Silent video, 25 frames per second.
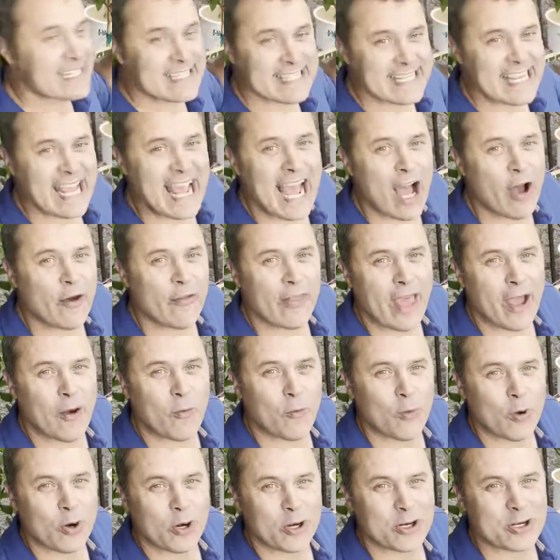see how that
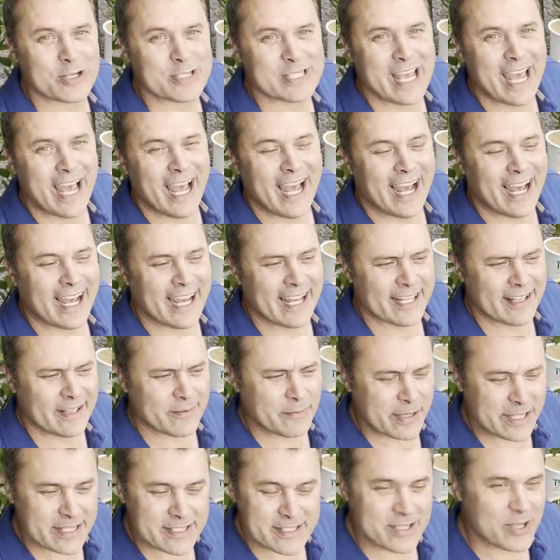works
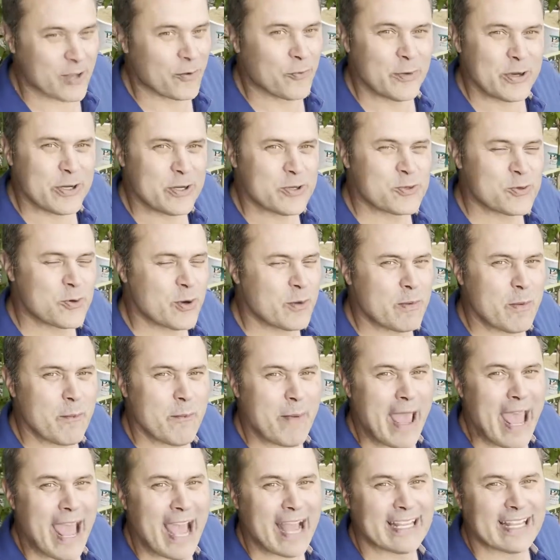because, you know, when you trim them
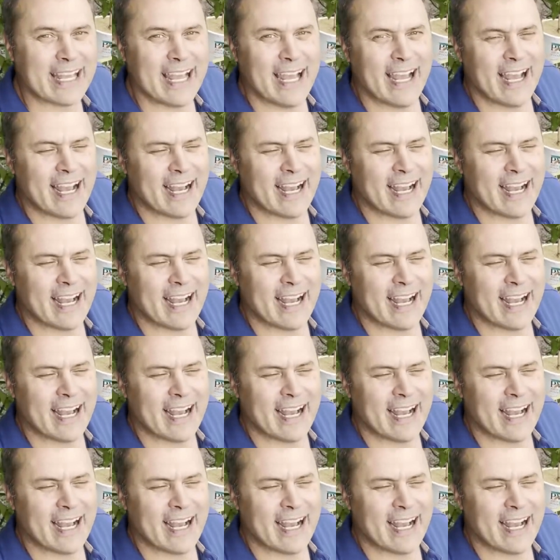back,